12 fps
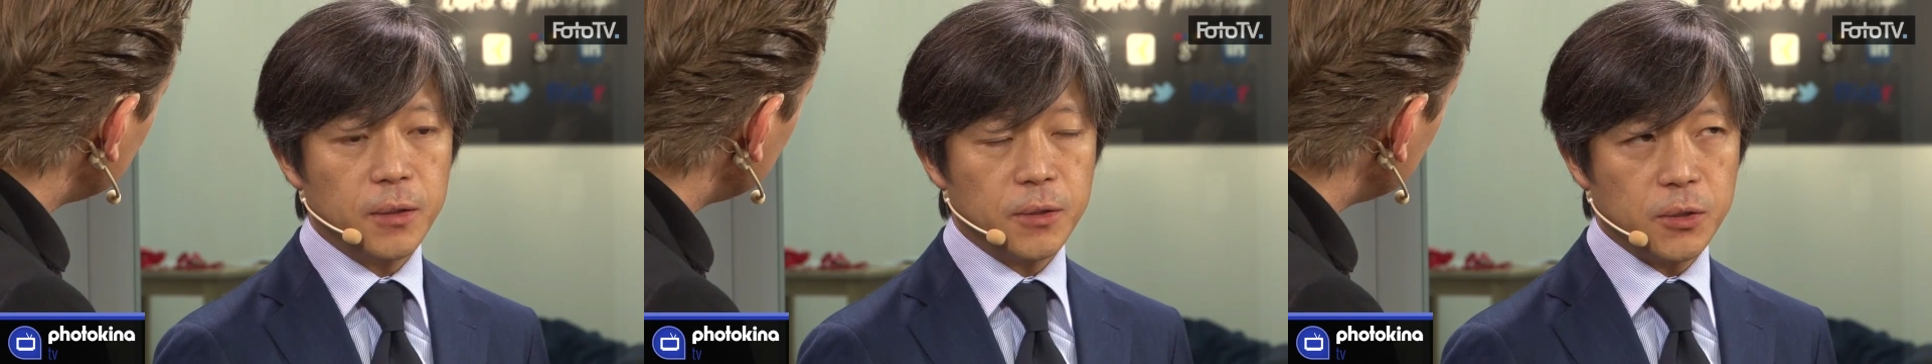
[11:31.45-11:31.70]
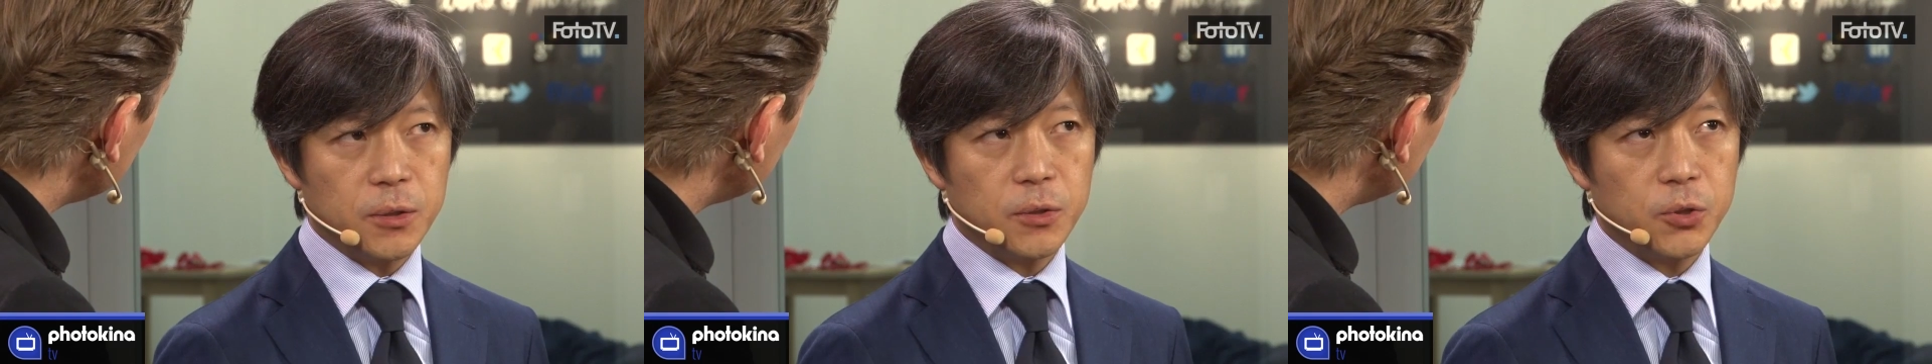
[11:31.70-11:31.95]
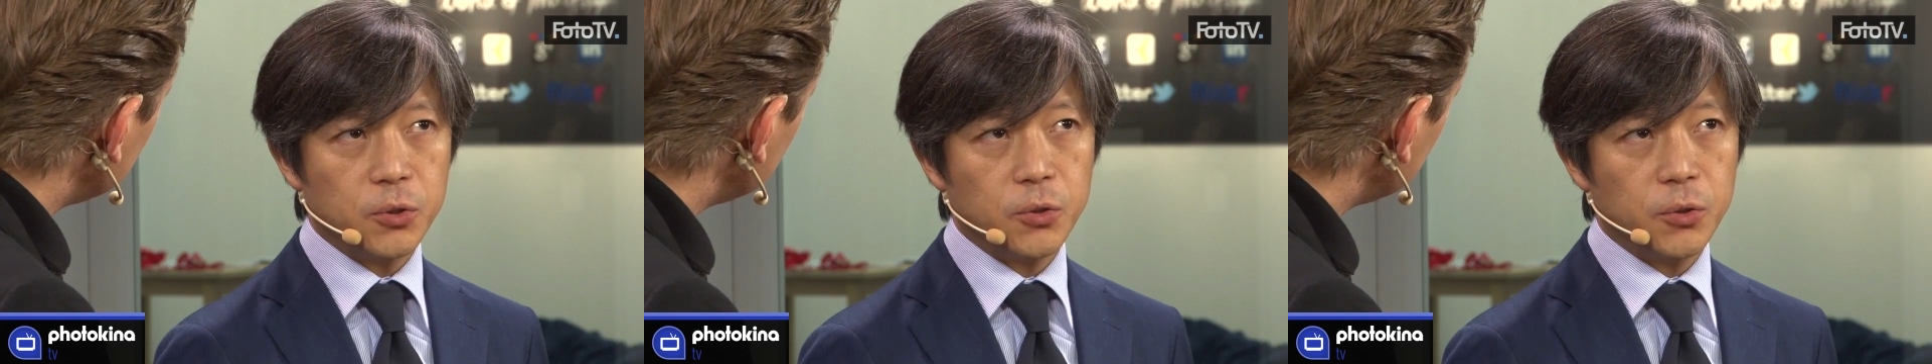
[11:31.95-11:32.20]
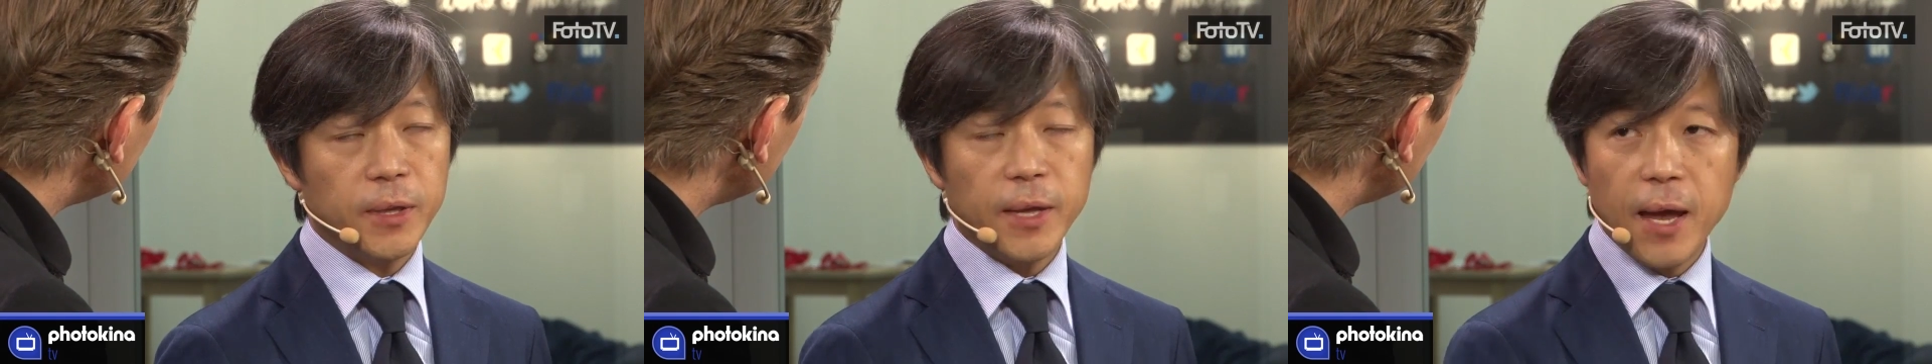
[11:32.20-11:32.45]
it's to
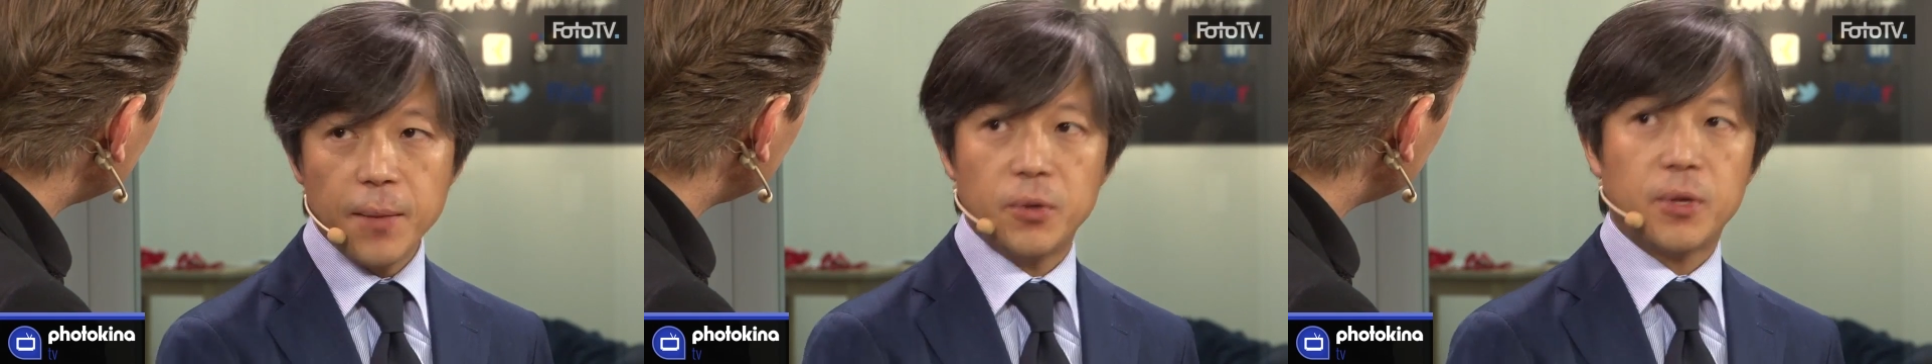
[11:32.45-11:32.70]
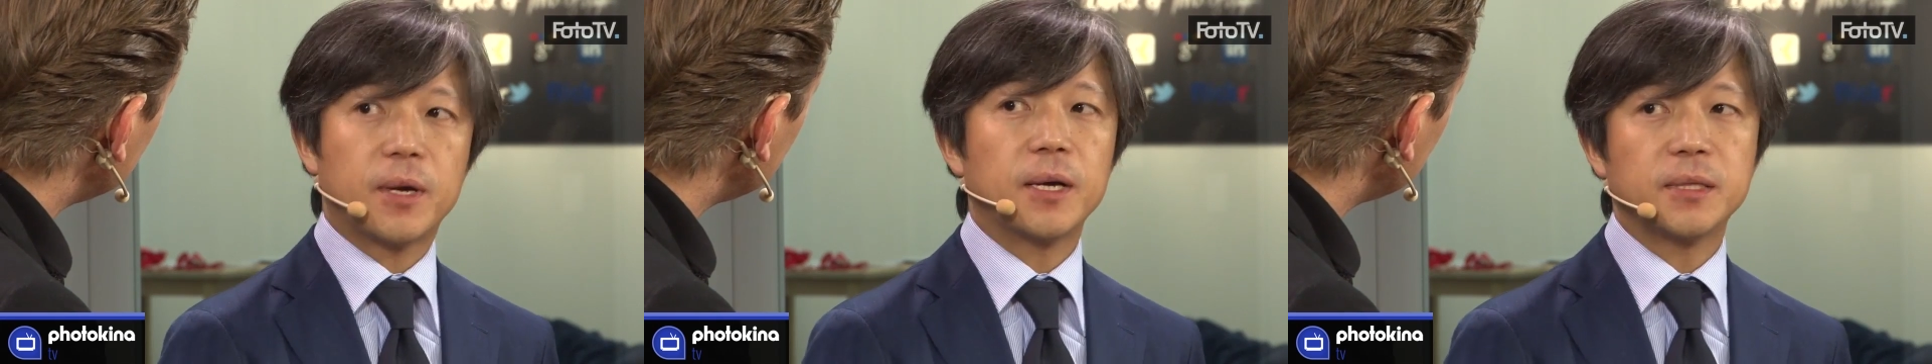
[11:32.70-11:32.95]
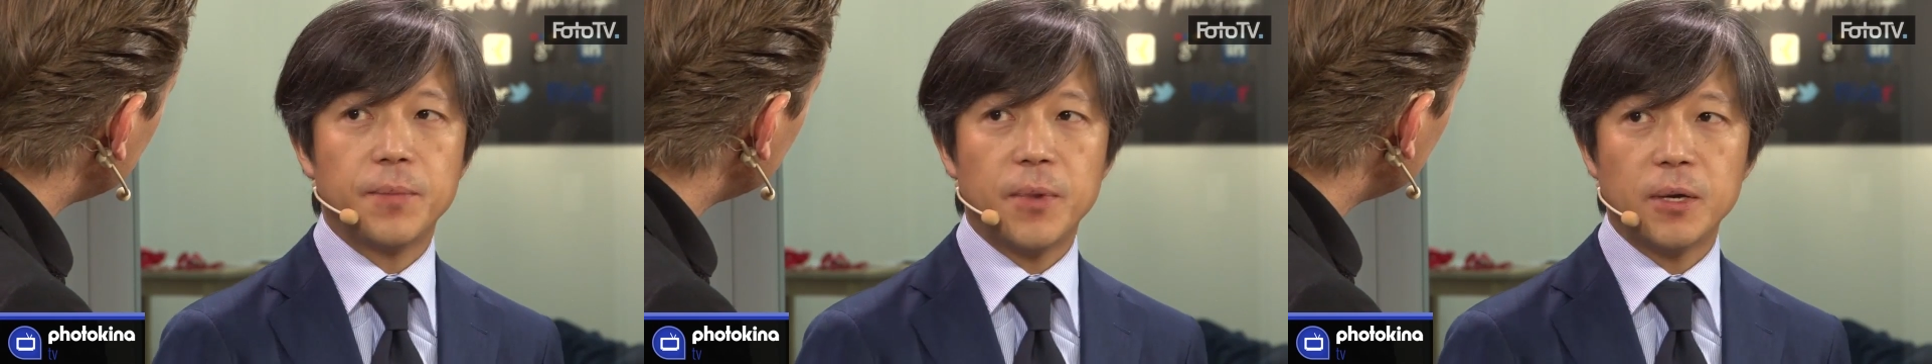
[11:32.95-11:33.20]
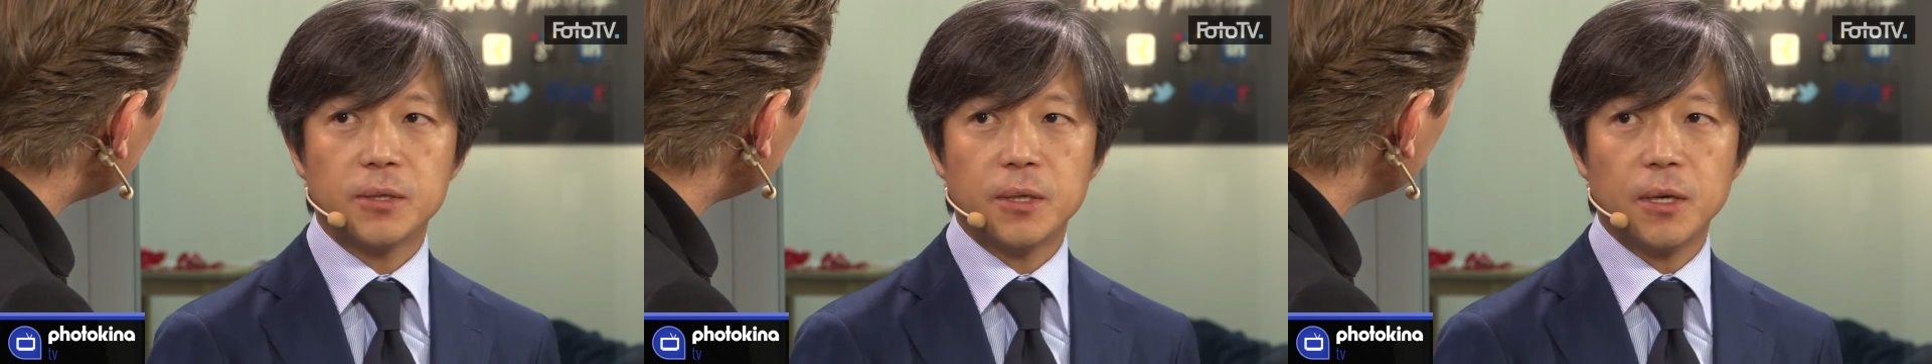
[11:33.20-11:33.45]
enable the
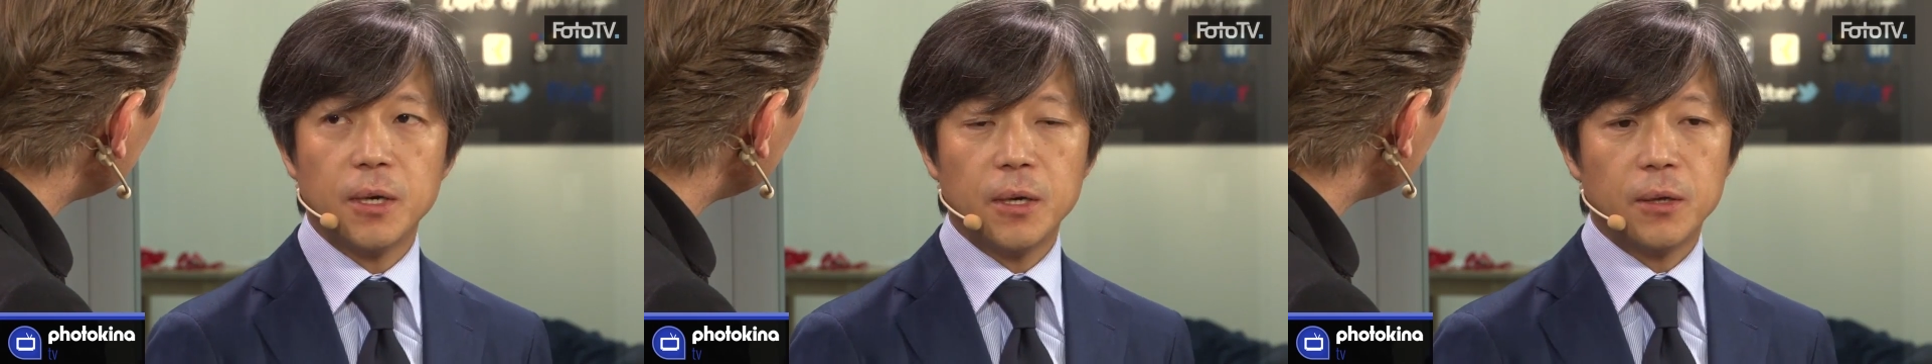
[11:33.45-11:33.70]
customers